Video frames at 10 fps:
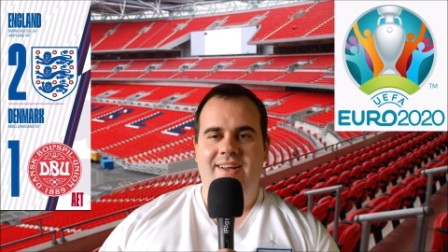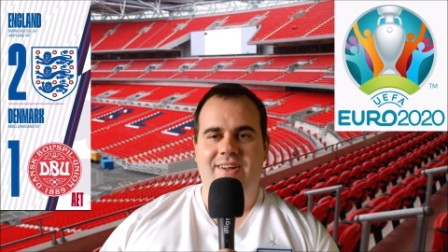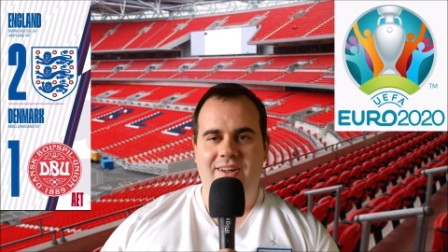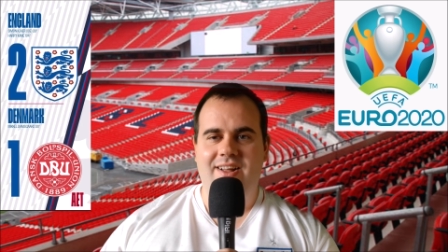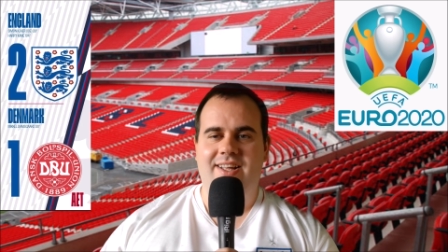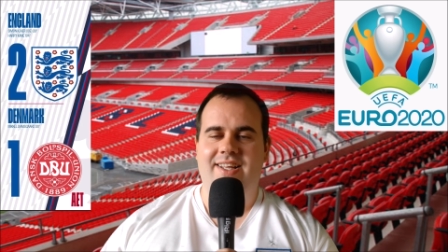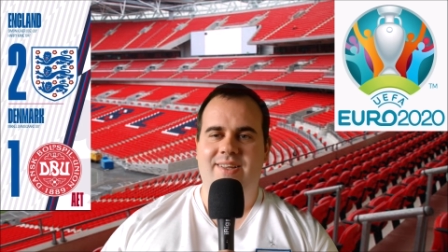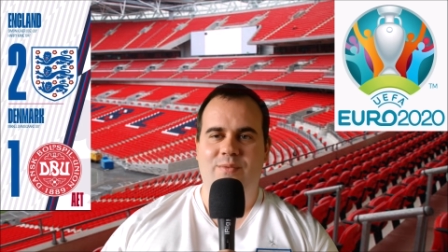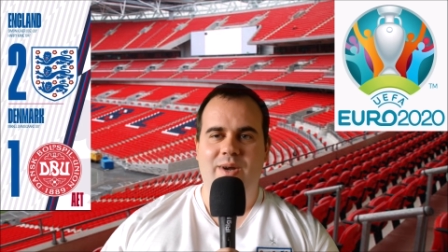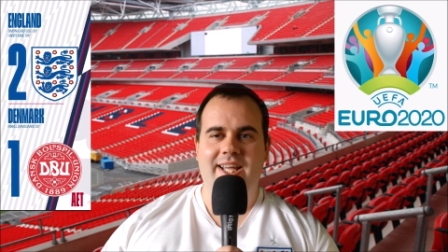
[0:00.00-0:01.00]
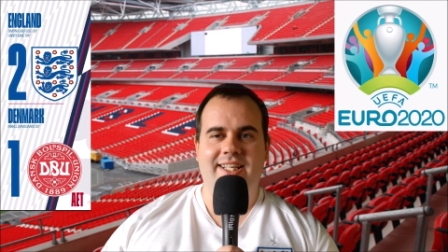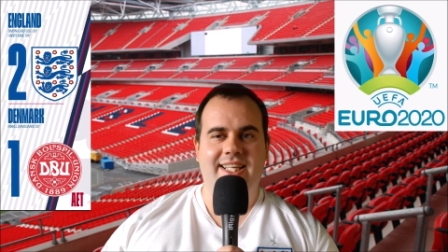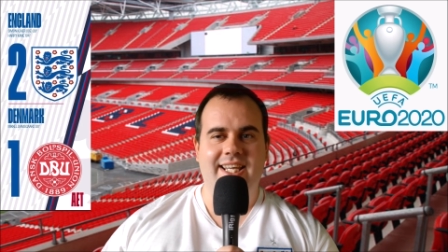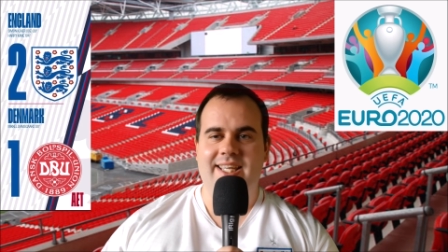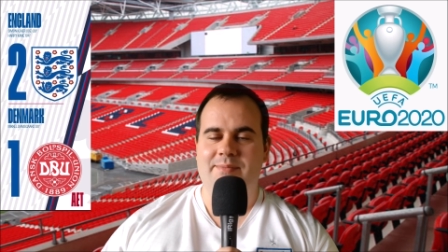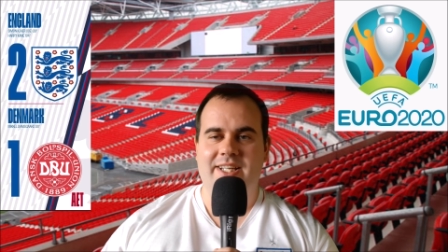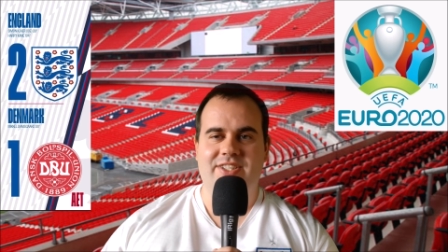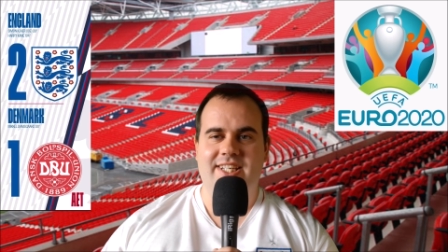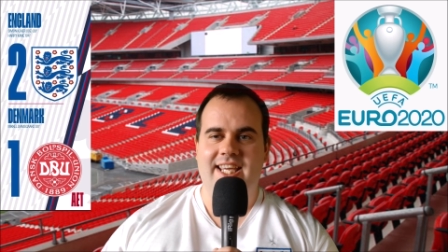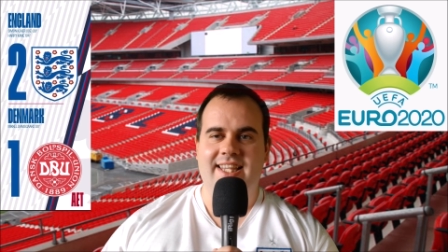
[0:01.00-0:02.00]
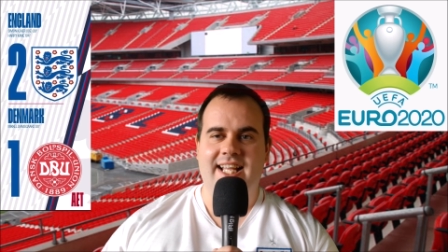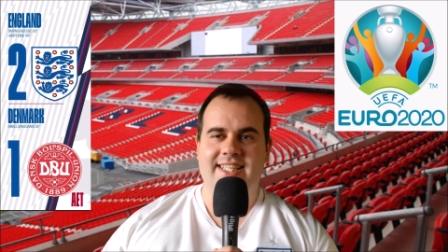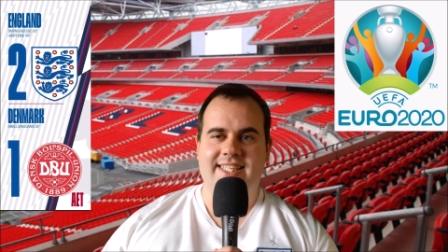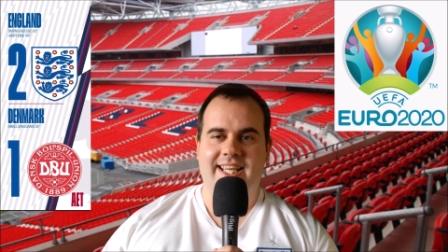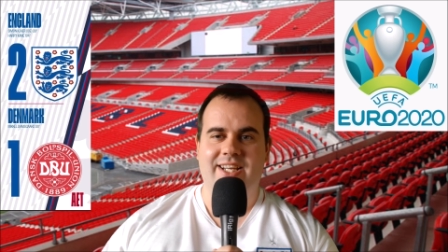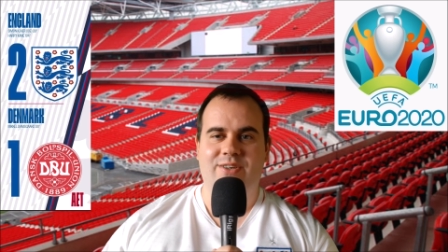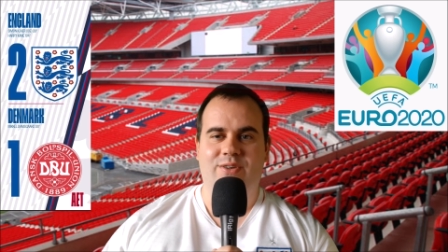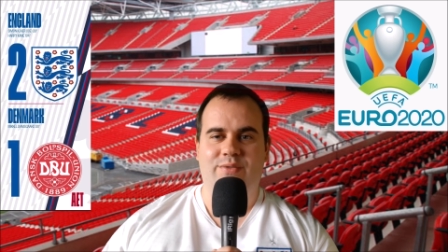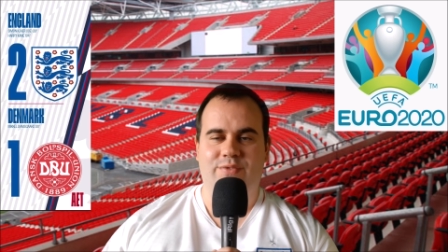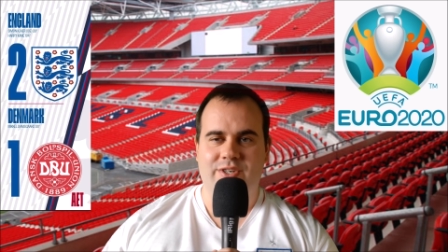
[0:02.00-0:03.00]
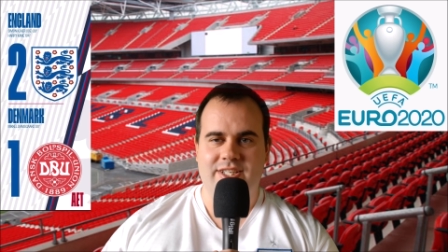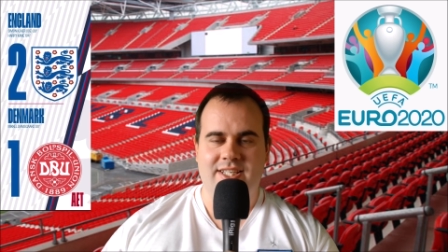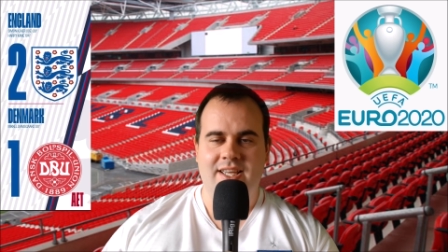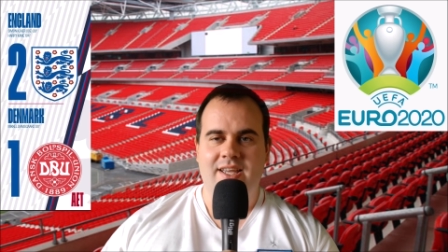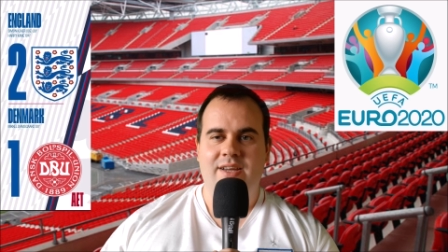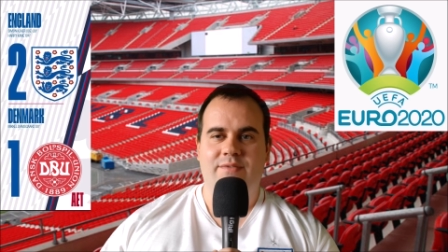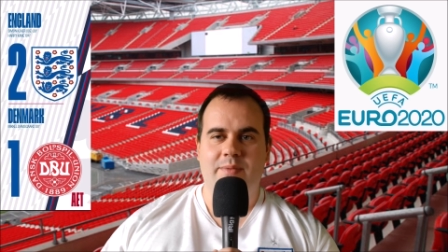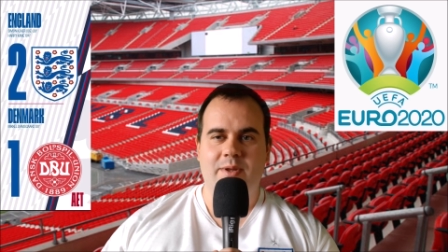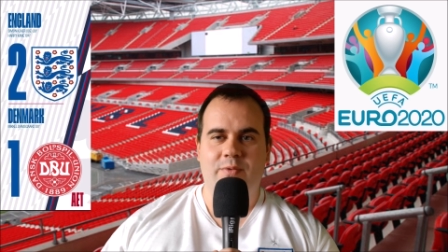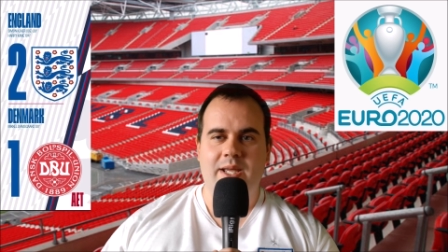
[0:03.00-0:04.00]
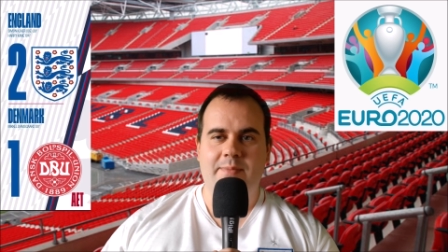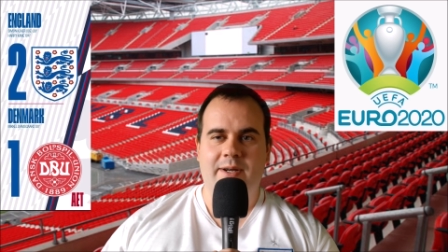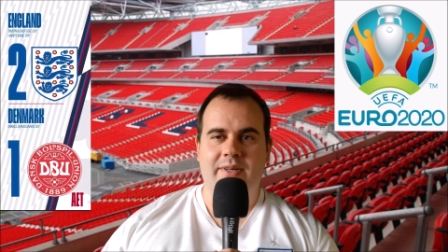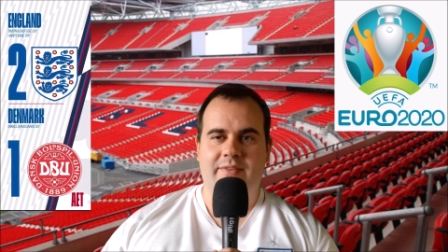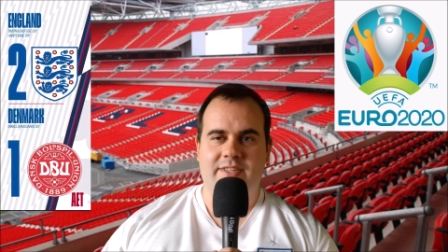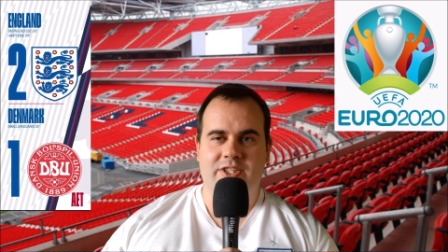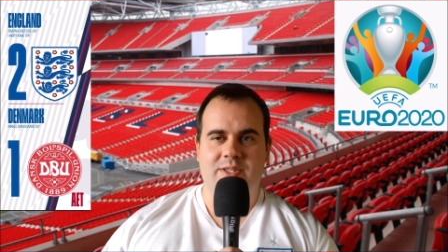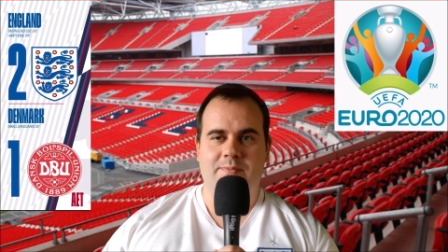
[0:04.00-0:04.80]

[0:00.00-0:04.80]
oh, when Kane managed to get that second goal for us from the rebound after